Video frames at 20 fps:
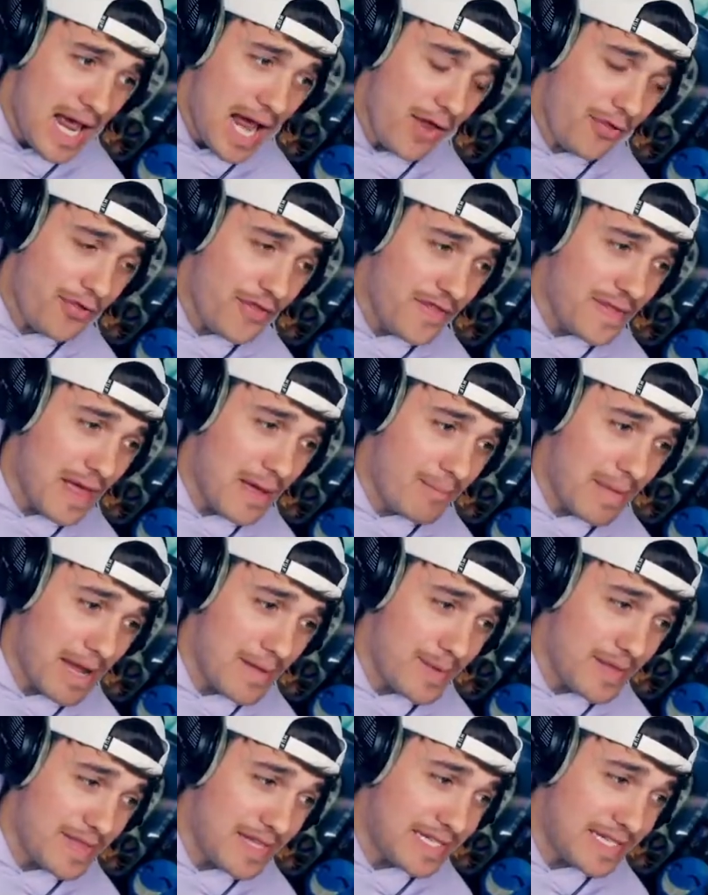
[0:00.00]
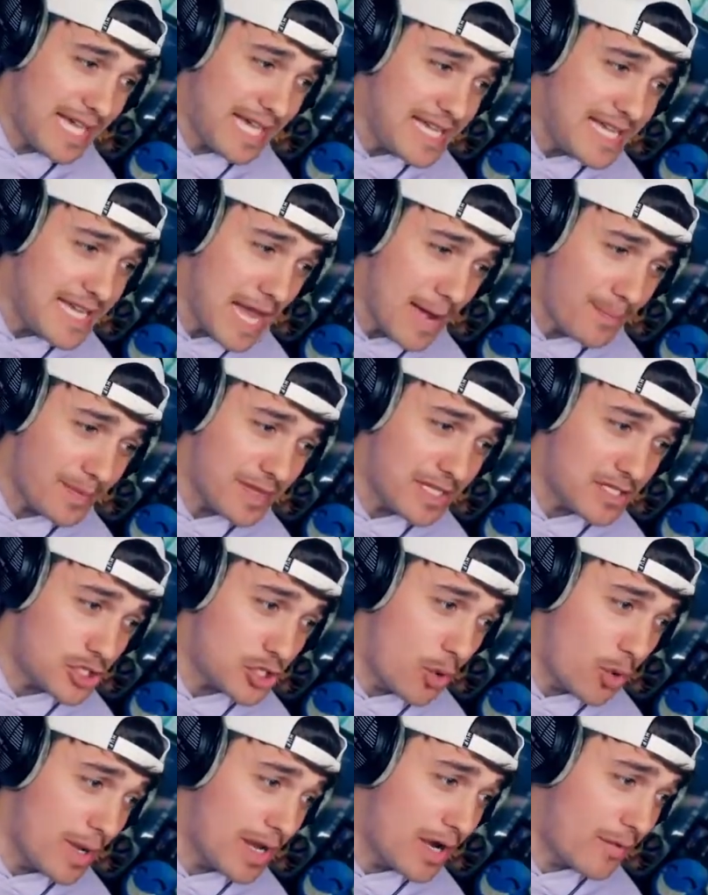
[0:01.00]
I think that might be the kidnapper that's
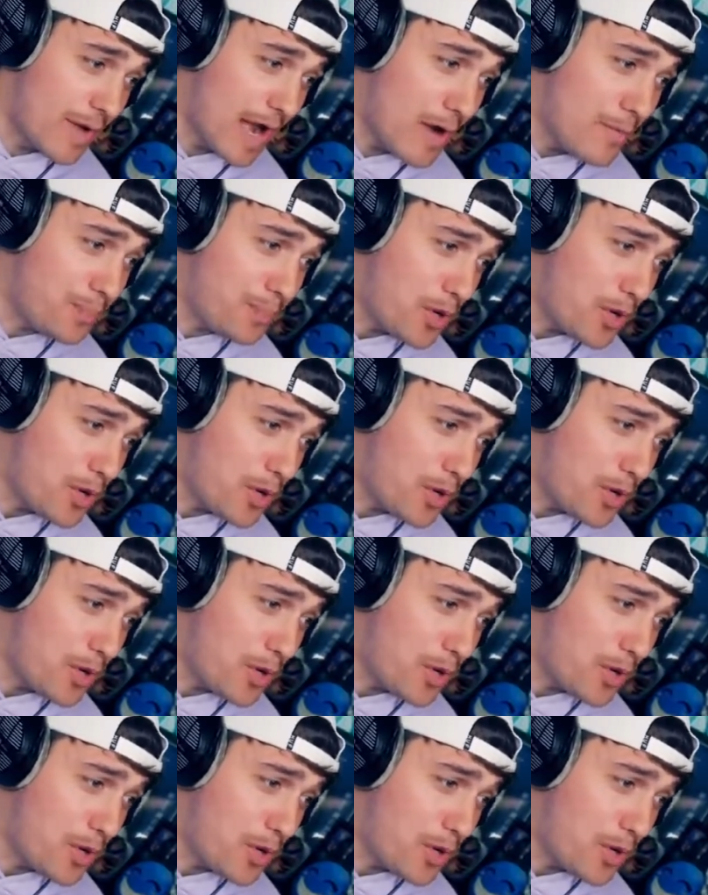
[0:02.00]
going around